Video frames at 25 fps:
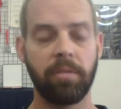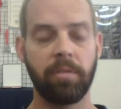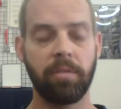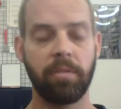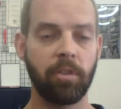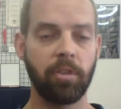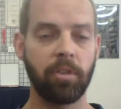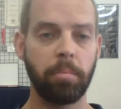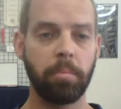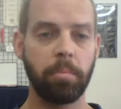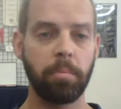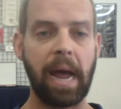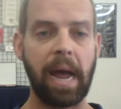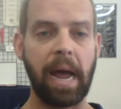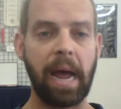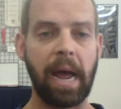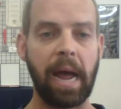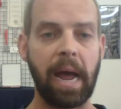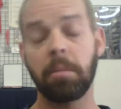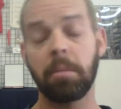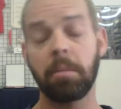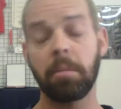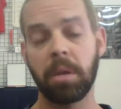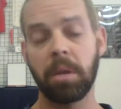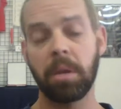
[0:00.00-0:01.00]
They feel
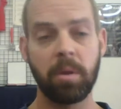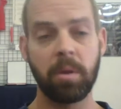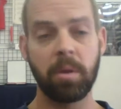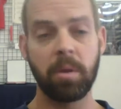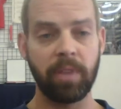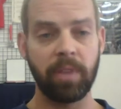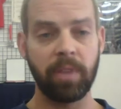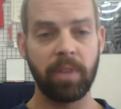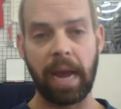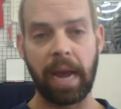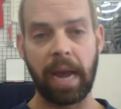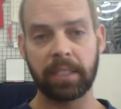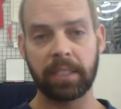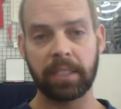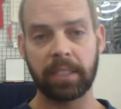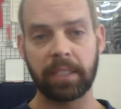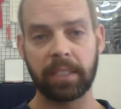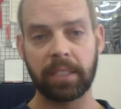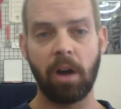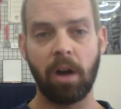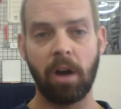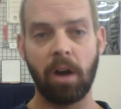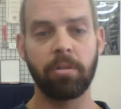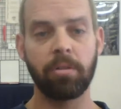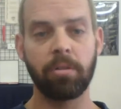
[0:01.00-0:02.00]
bad. They maybe even act
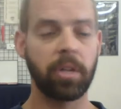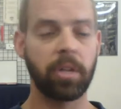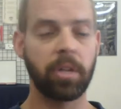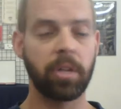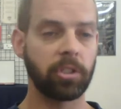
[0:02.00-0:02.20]
out.